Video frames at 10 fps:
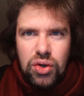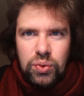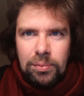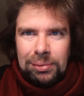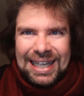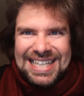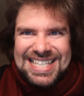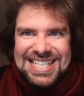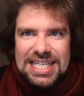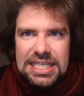through the
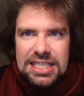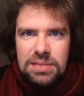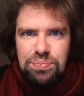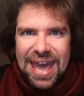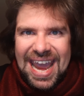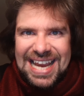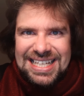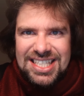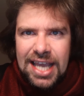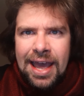blood tinted
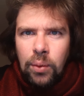panes